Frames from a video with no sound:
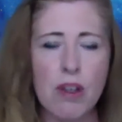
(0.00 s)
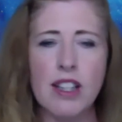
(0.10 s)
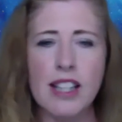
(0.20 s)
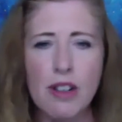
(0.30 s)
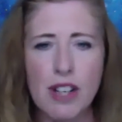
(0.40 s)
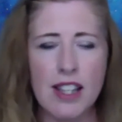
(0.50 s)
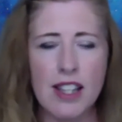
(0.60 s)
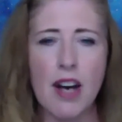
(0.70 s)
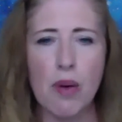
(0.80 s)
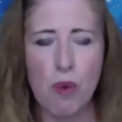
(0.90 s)
clearing
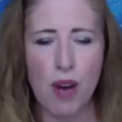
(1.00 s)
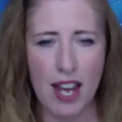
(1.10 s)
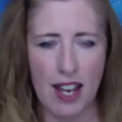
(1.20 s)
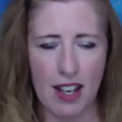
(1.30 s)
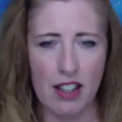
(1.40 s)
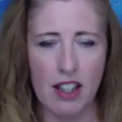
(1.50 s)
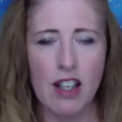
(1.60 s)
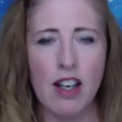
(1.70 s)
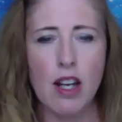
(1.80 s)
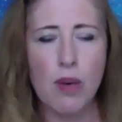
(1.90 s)
that away
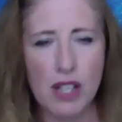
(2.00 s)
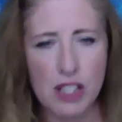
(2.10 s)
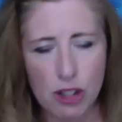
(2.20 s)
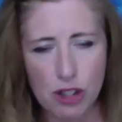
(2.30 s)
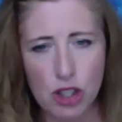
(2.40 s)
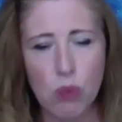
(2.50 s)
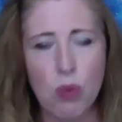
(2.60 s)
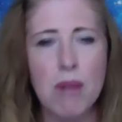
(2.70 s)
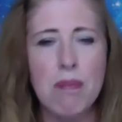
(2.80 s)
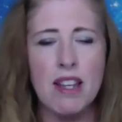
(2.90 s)
you want to start
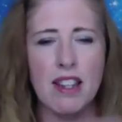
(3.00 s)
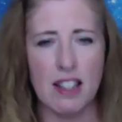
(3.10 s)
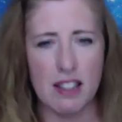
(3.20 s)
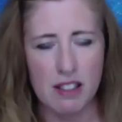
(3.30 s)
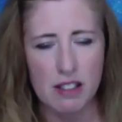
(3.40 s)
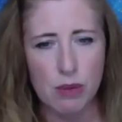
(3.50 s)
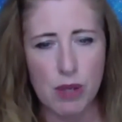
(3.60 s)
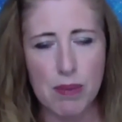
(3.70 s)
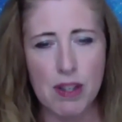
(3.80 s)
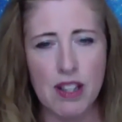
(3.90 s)
sweeping it
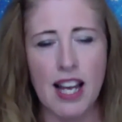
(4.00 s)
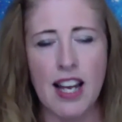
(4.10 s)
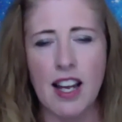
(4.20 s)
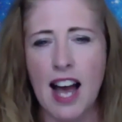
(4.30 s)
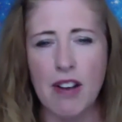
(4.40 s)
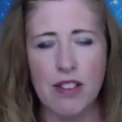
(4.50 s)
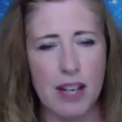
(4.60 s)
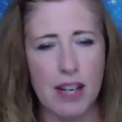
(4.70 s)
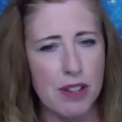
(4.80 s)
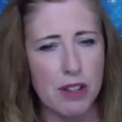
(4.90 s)
sweep it like out
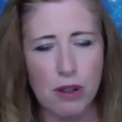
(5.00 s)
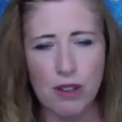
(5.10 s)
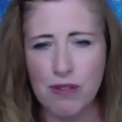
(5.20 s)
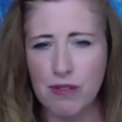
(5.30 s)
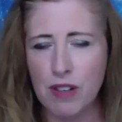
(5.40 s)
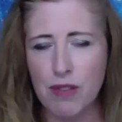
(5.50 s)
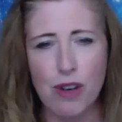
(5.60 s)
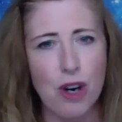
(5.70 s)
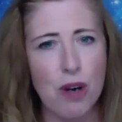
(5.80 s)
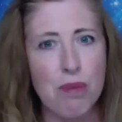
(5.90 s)
like with your
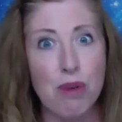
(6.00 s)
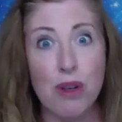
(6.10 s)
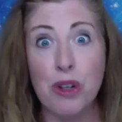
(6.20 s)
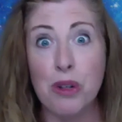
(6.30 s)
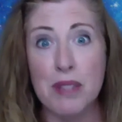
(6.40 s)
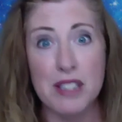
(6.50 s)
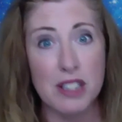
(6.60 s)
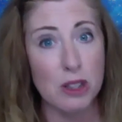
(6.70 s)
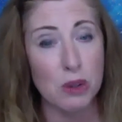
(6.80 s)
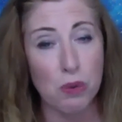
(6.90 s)
virgo broom and
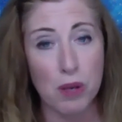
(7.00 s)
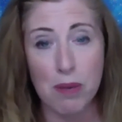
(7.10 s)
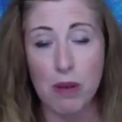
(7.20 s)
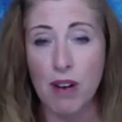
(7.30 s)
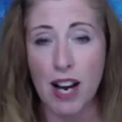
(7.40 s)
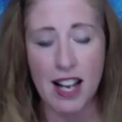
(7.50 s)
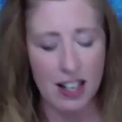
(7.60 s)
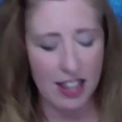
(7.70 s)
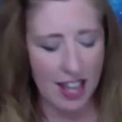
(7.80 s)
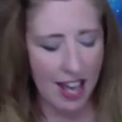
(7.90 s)
sweep it right out
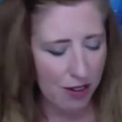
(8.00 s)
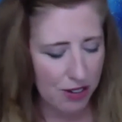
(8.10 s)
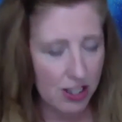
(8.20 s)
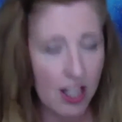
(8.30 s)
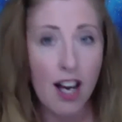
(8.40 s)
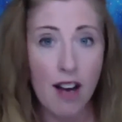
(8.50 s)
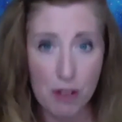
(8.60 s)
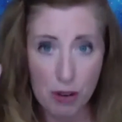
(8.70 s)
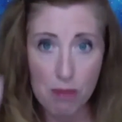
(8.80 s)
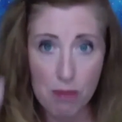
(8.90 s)
of the house of
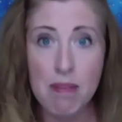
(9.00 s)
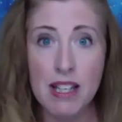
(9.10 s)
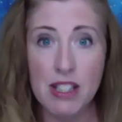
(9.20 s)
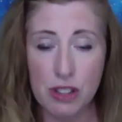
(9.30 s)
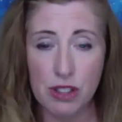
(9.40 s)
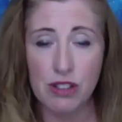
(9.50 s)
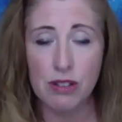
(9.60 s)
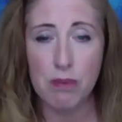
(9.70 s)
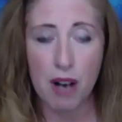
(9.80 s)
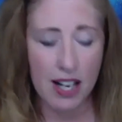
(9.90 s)
your mental
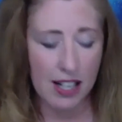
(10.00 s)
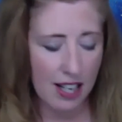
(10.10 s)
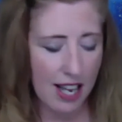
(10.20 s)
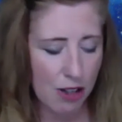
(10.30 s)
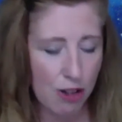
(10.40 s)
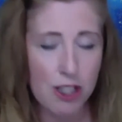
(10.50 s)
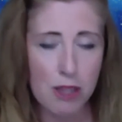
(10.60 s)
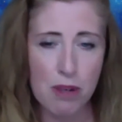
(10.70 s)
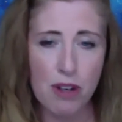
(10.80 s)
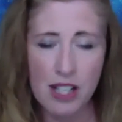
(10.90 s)
body and your
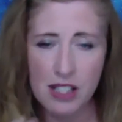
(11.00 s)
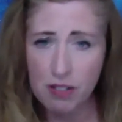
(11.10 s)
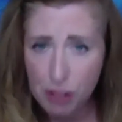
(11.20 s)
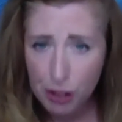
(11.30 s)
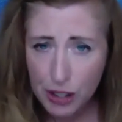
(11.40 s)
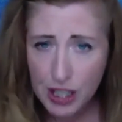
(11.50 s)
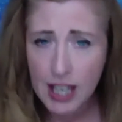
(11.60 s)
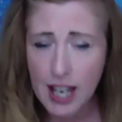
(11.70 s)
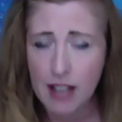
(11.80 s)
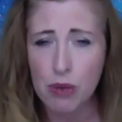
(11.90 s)
experience of
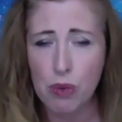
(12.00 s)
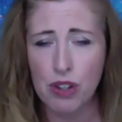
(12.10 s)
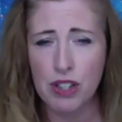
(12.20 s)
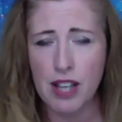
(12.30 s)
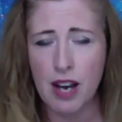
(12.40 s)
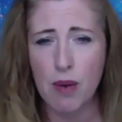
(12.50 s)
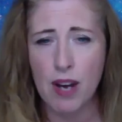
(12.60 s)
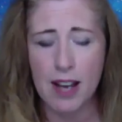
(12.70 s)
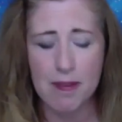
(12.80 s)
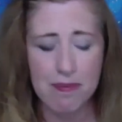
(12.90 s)
looking at the world in that way